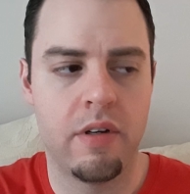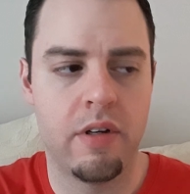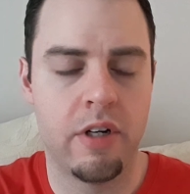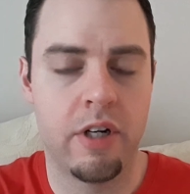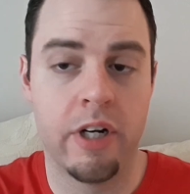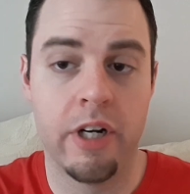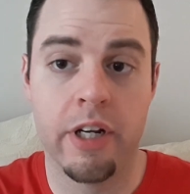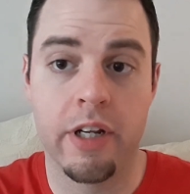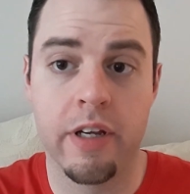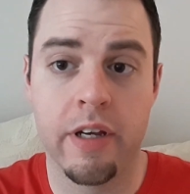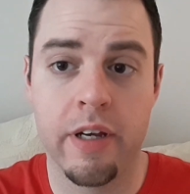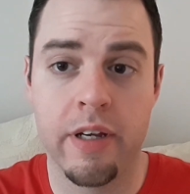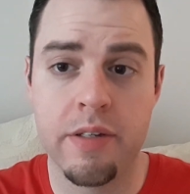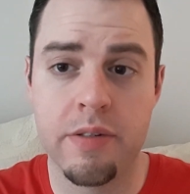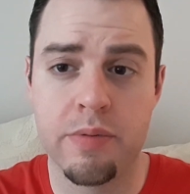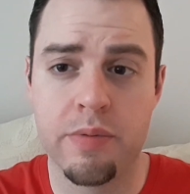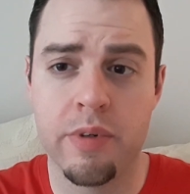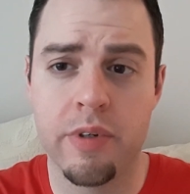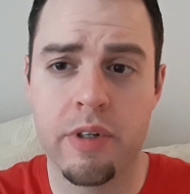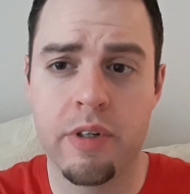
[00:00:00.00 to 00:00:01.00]
Alright
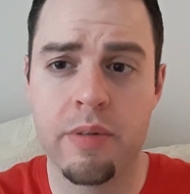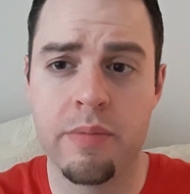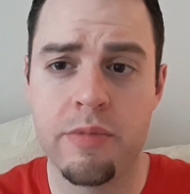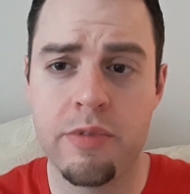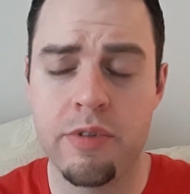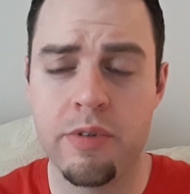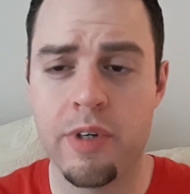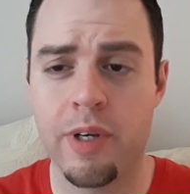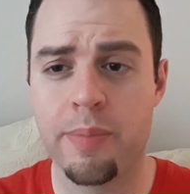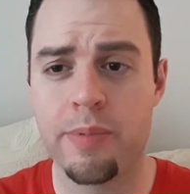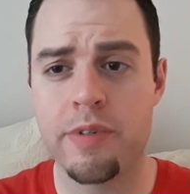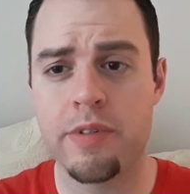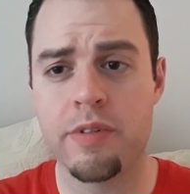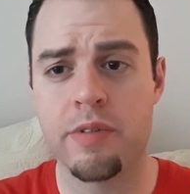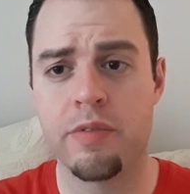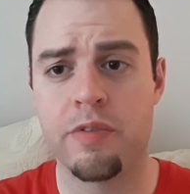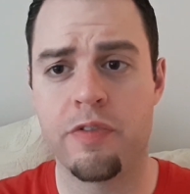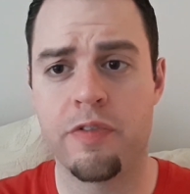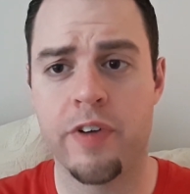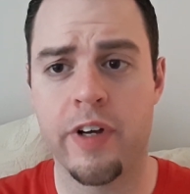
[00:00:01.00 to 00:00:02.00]
guys, welcome to
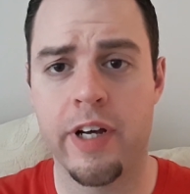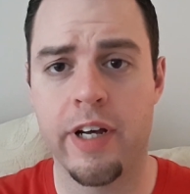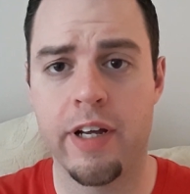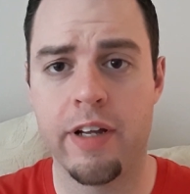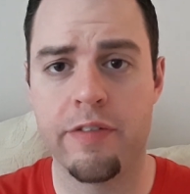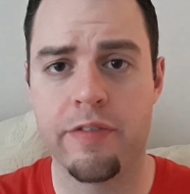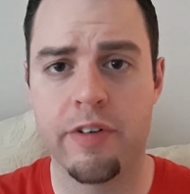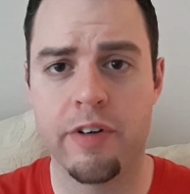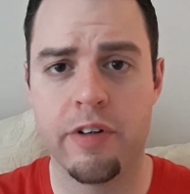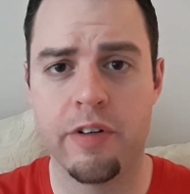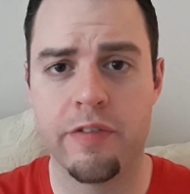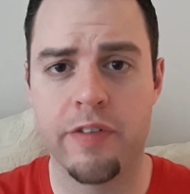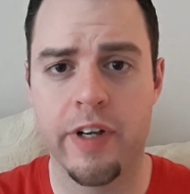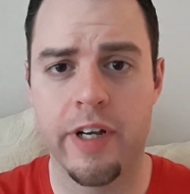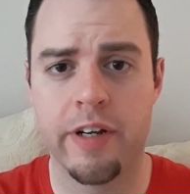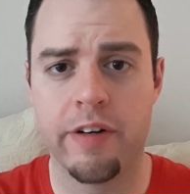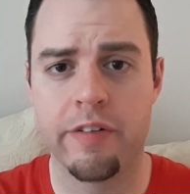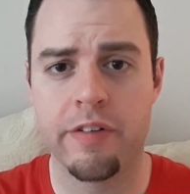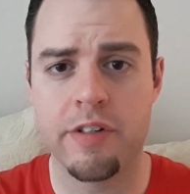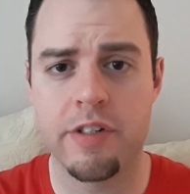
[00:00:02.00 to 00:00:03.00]
episode 5 of
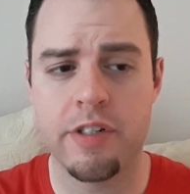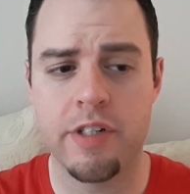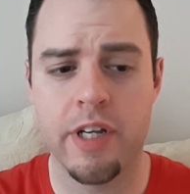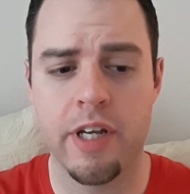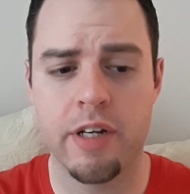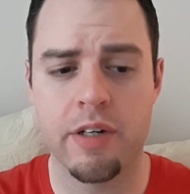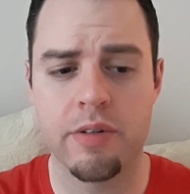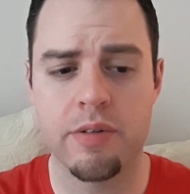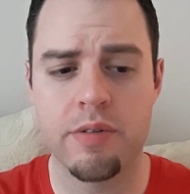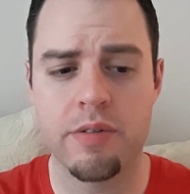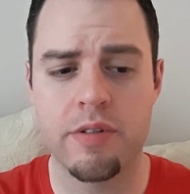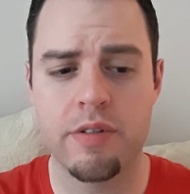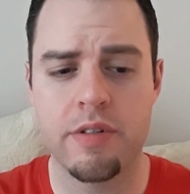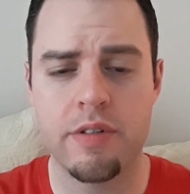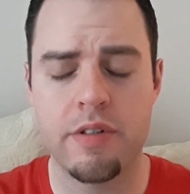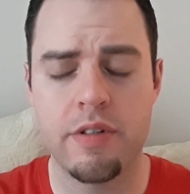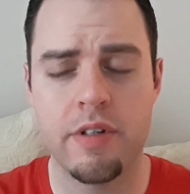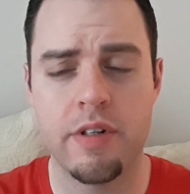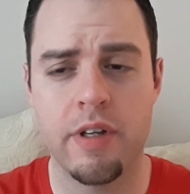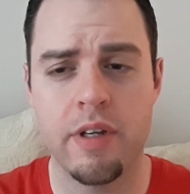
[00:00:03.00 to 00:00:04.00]
Out of the
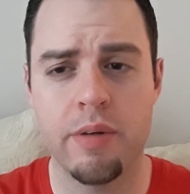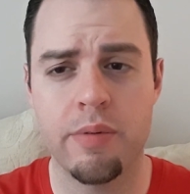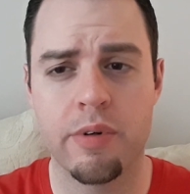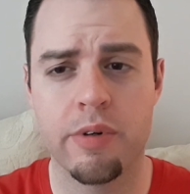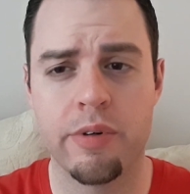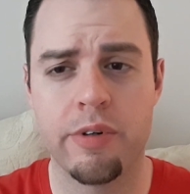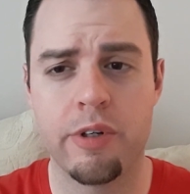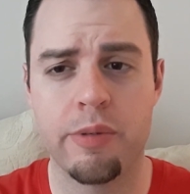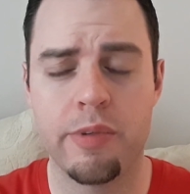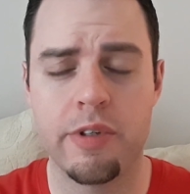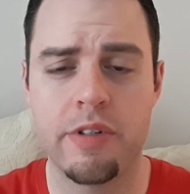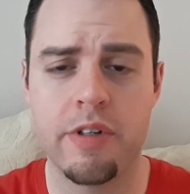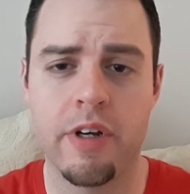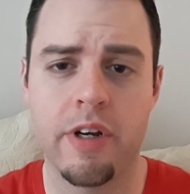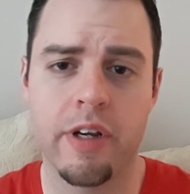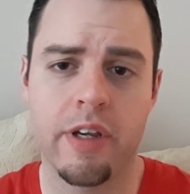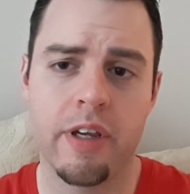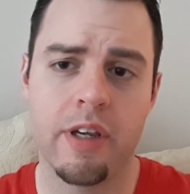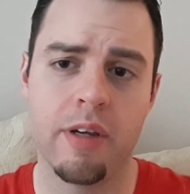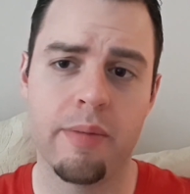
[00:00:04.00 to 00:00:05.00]
Shadows. Today we're going to be
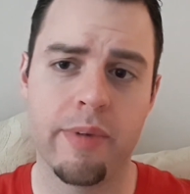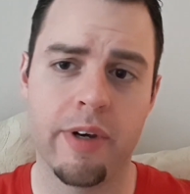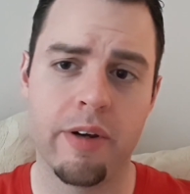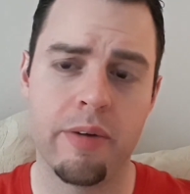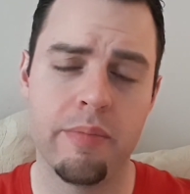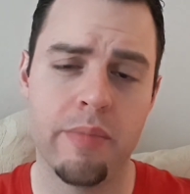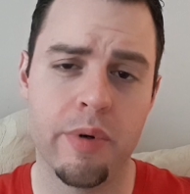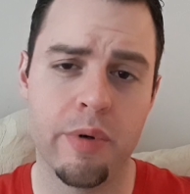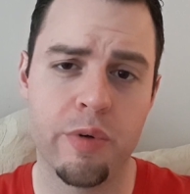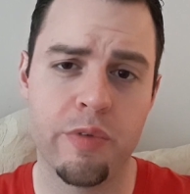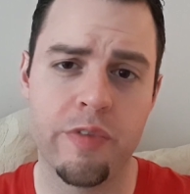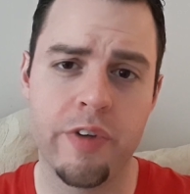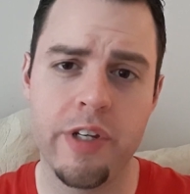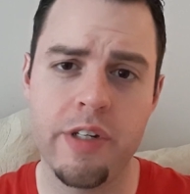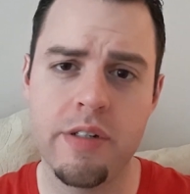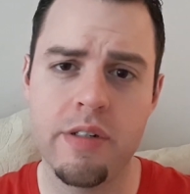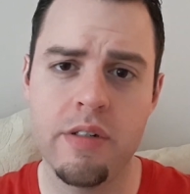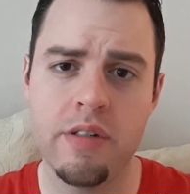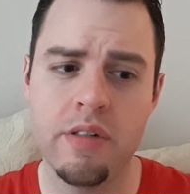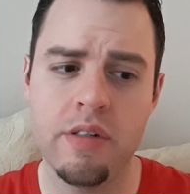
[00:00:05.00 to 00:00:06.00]
talking about
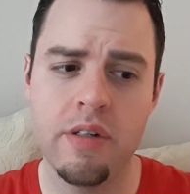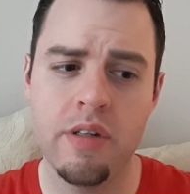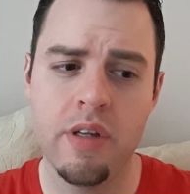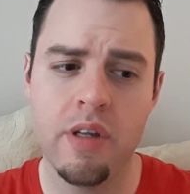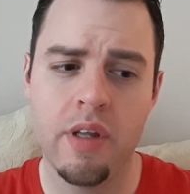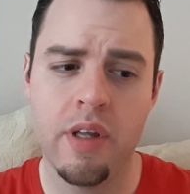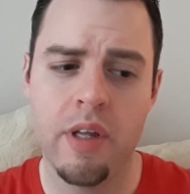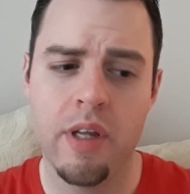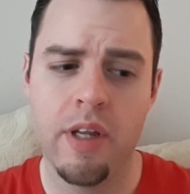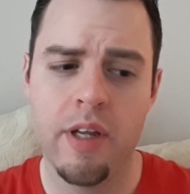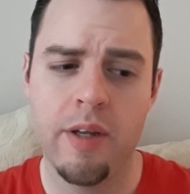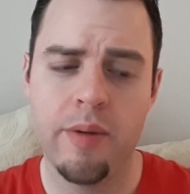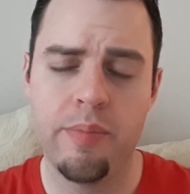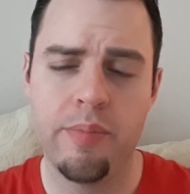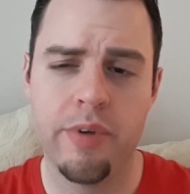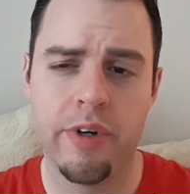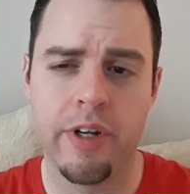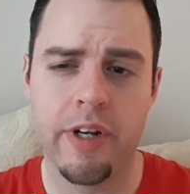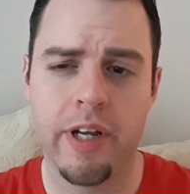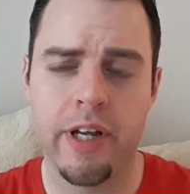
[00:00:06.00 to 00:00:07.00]
motivation,
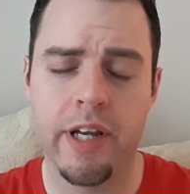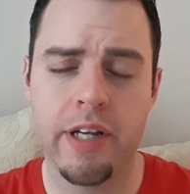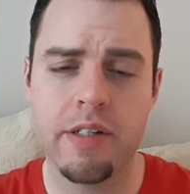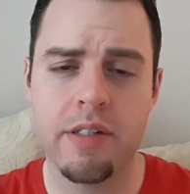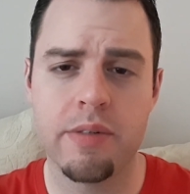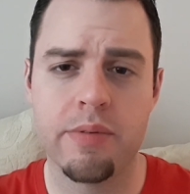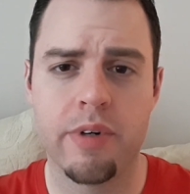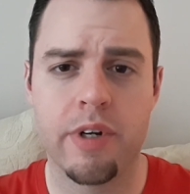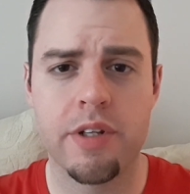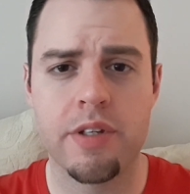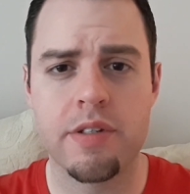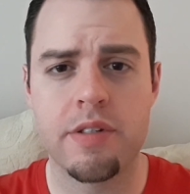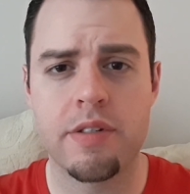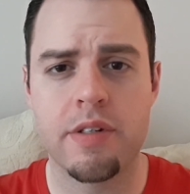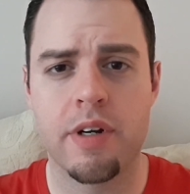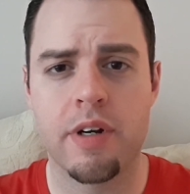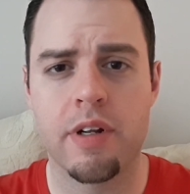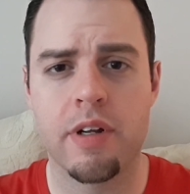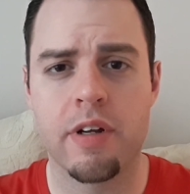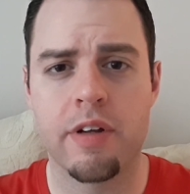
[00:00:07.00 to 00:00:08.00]
but I actually wanted to
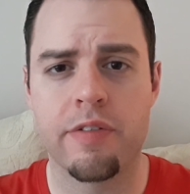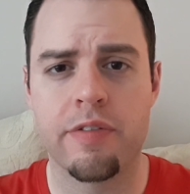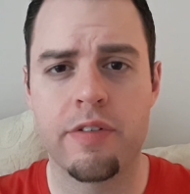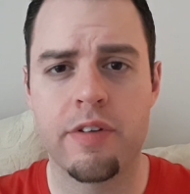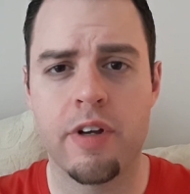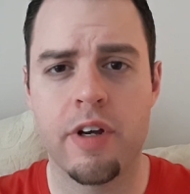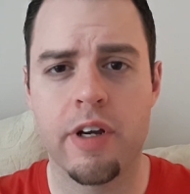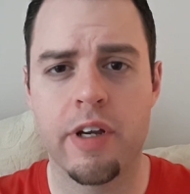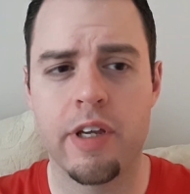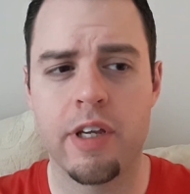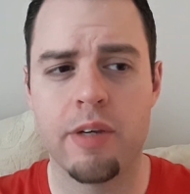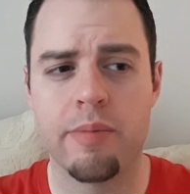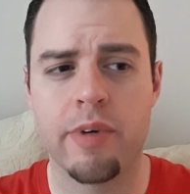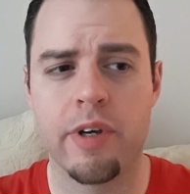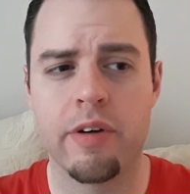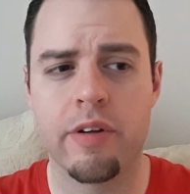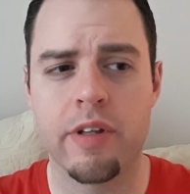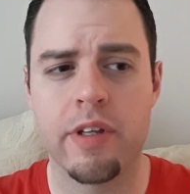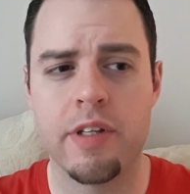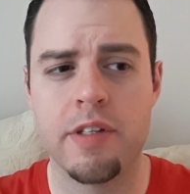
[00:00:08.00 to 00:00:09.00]
start off talking
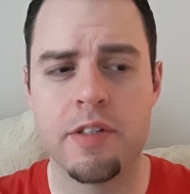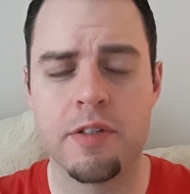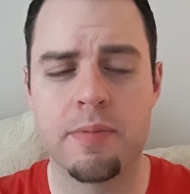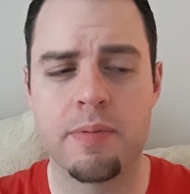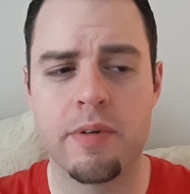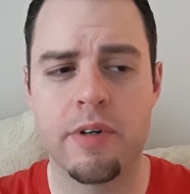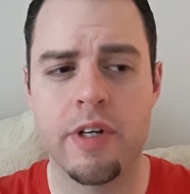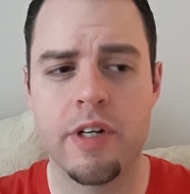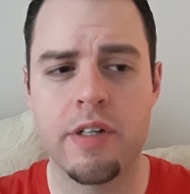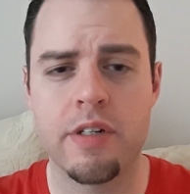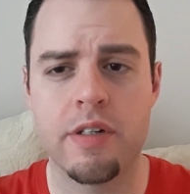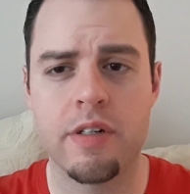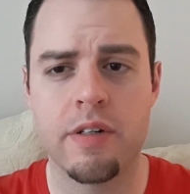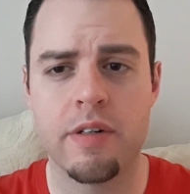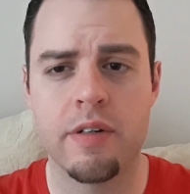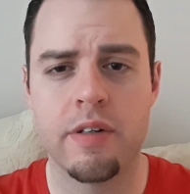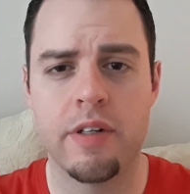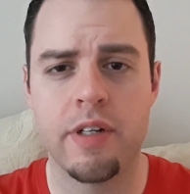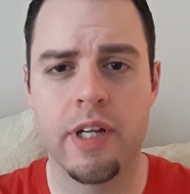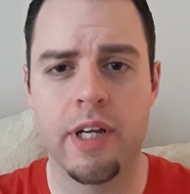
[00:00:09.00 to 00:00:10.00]
about
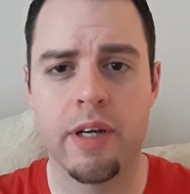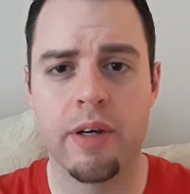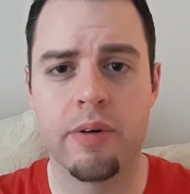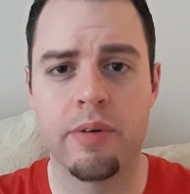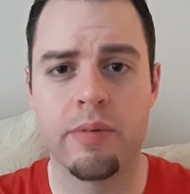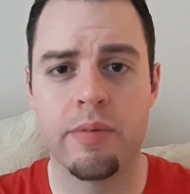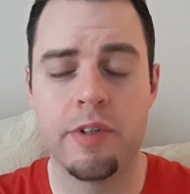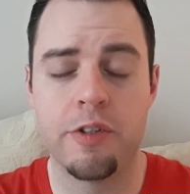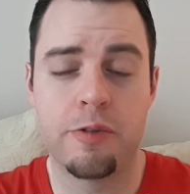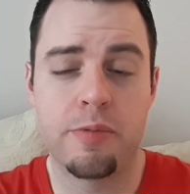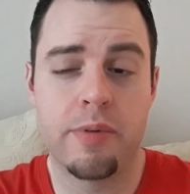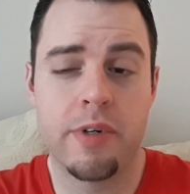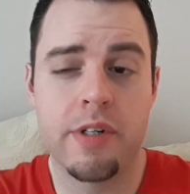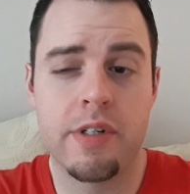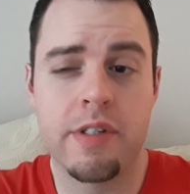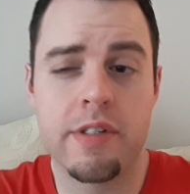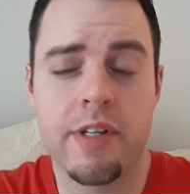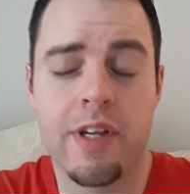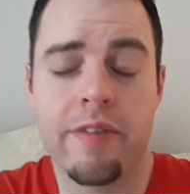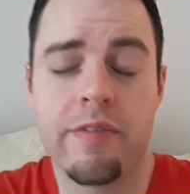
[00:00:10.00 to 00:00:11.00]
inspiration. Now,
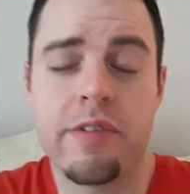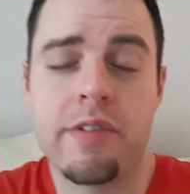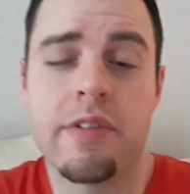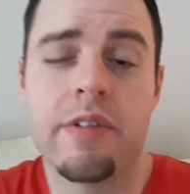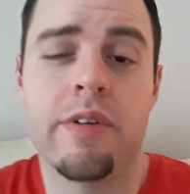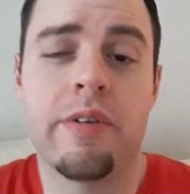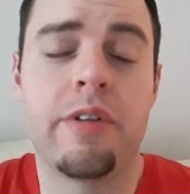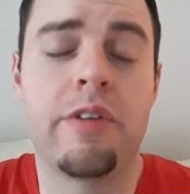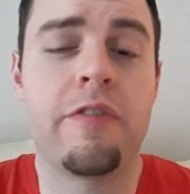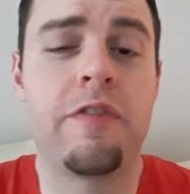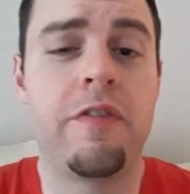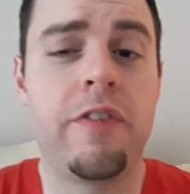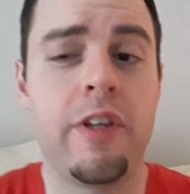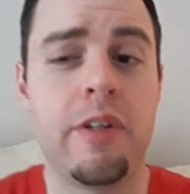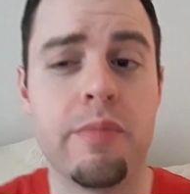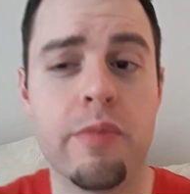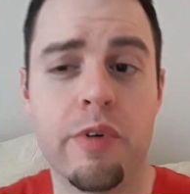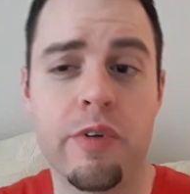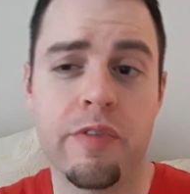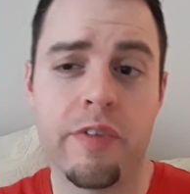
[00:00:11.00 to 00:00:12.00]
inspiration is obviously going to
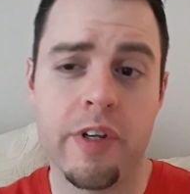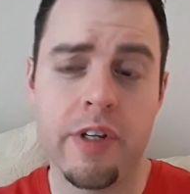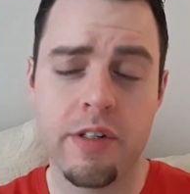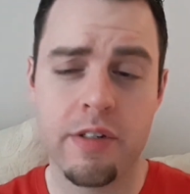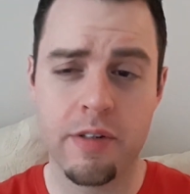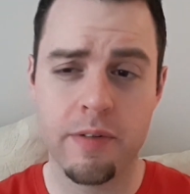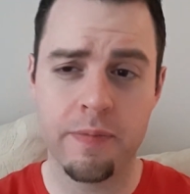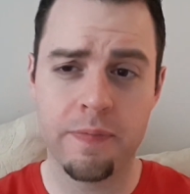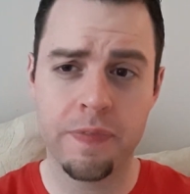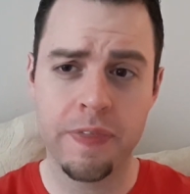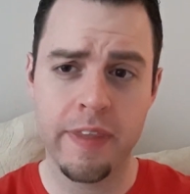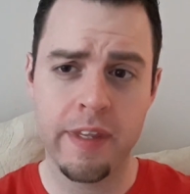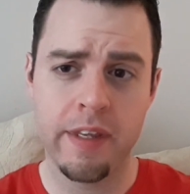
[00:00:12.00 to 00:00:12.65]
feed motivation.